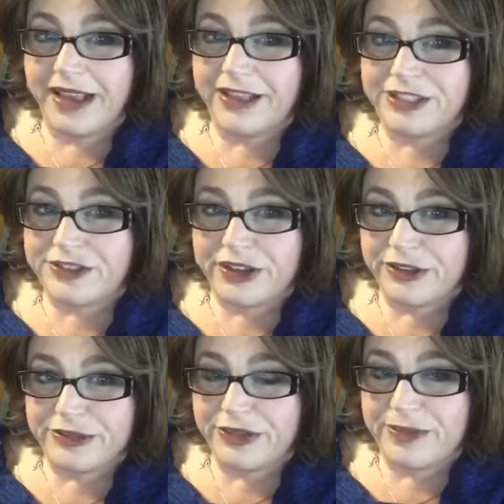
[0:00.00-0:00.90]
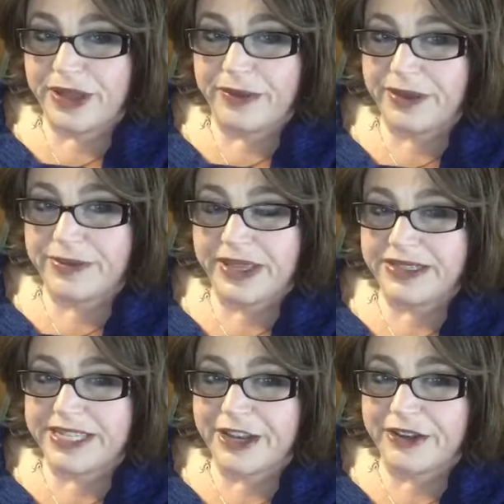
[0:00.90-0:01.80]
struggled with my weight my
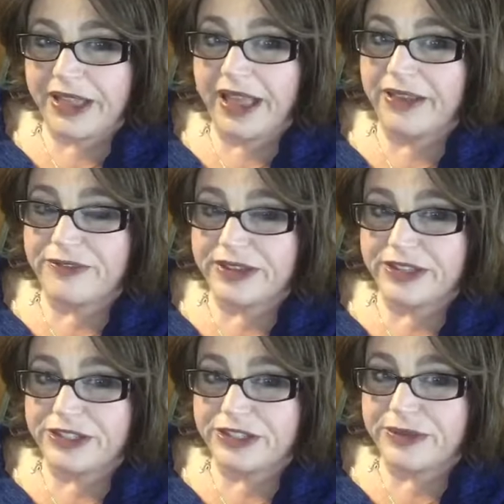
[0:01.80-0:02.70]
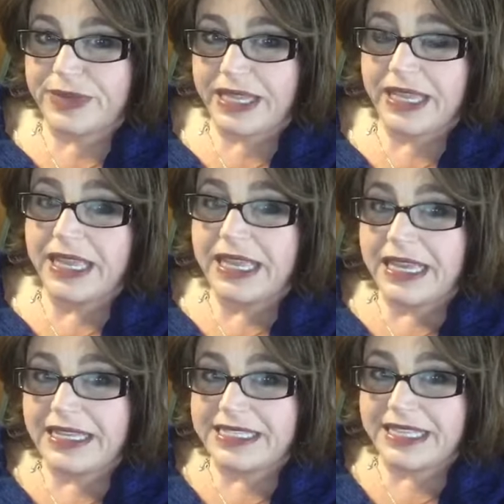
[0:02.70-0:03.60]
entire life, and it took me
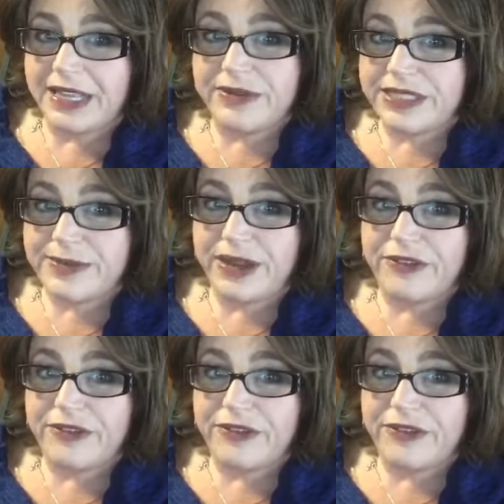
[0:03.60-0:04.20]
until I was about